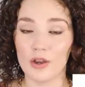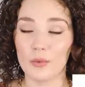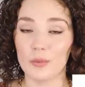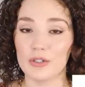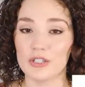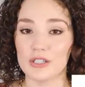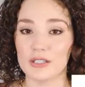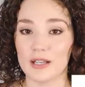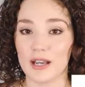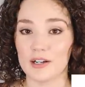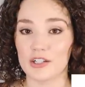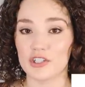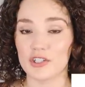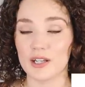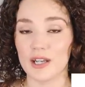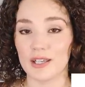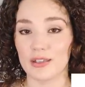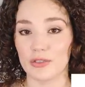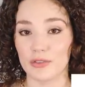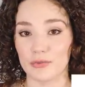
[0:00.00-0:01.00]
which is
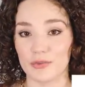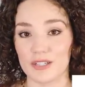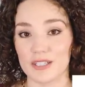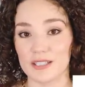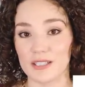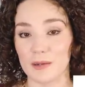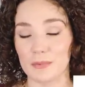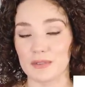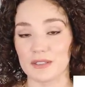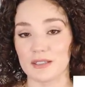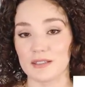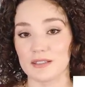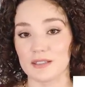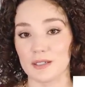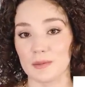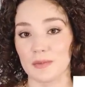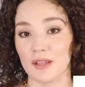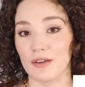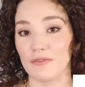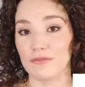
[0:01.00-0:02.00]
actually a three-step
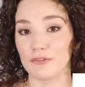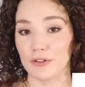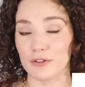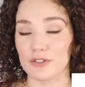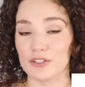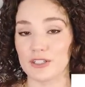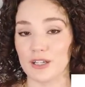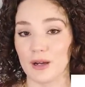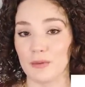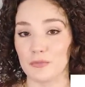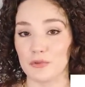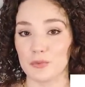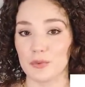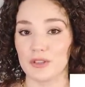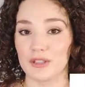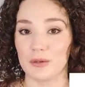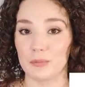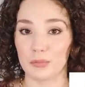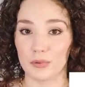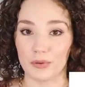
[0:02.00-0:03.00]
system that first comes
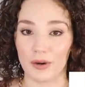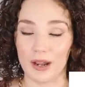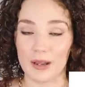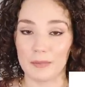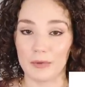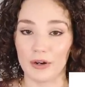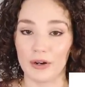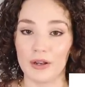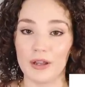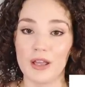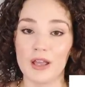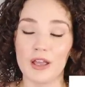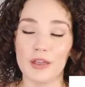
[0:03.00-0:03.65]
with a primer.